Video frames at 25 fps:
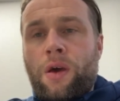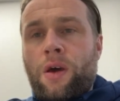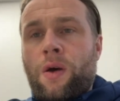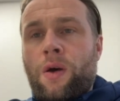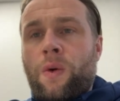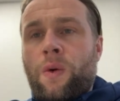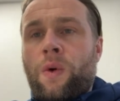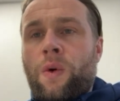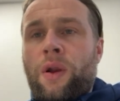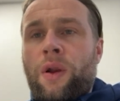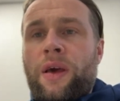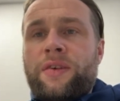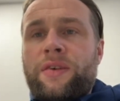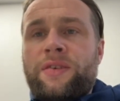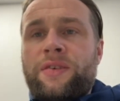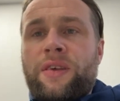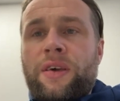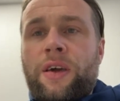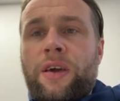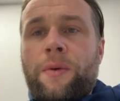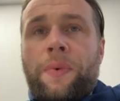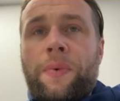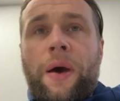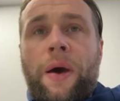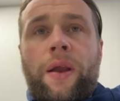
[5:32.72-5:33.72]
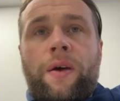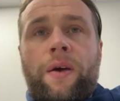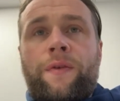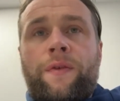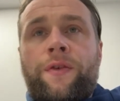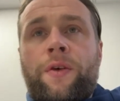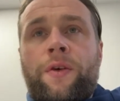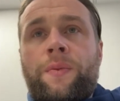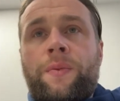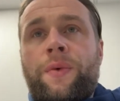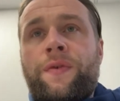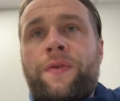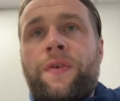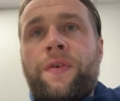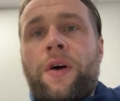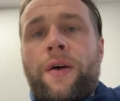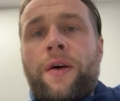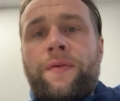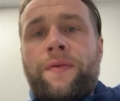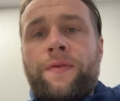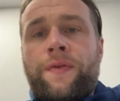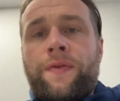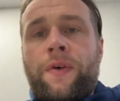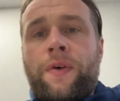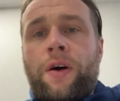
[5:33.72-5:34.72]
Well, let's think about it from a
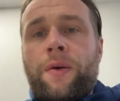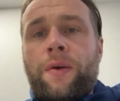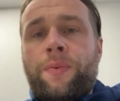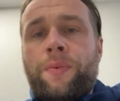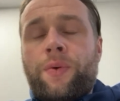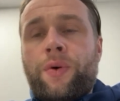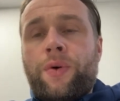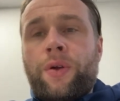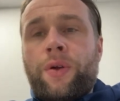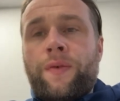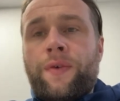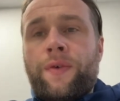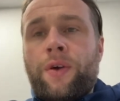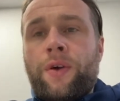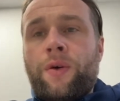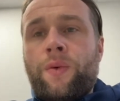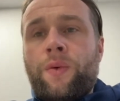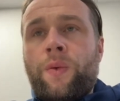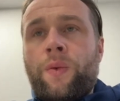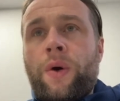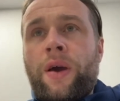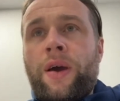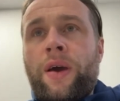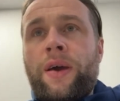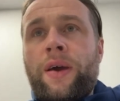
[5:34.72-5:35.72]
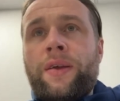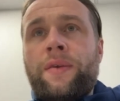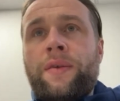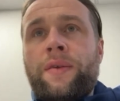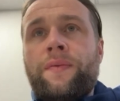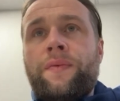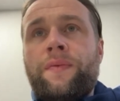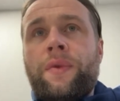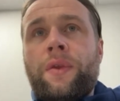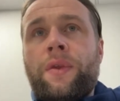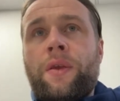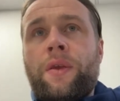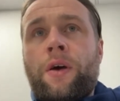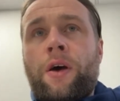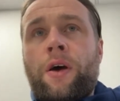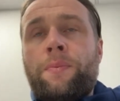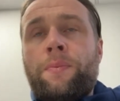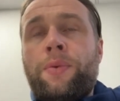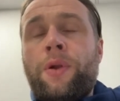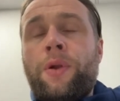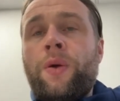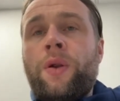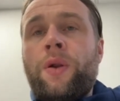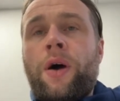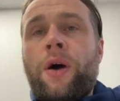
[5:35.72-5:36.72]
5-on-5 point of view, where
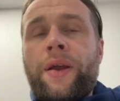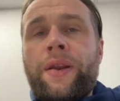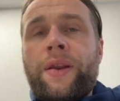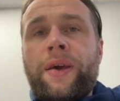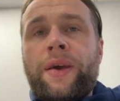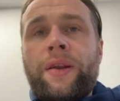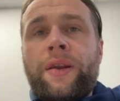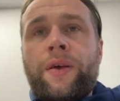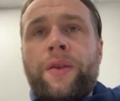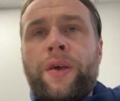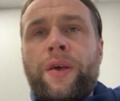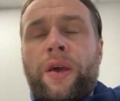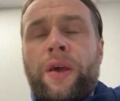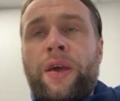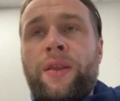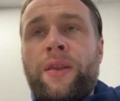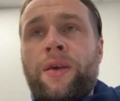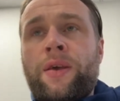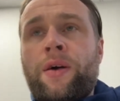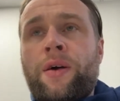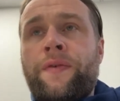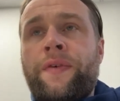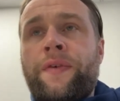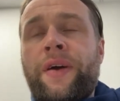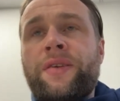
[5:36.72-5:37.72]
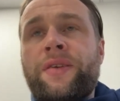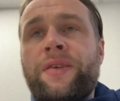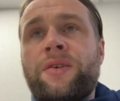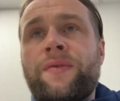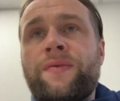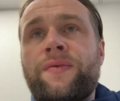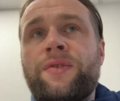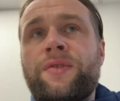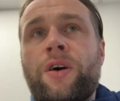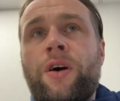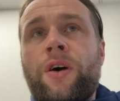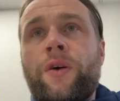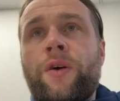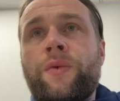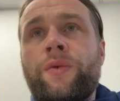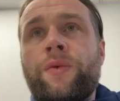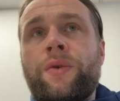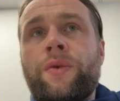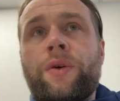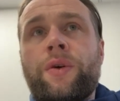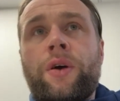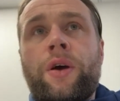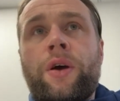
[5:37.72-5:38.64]
blue line in the offensive zone,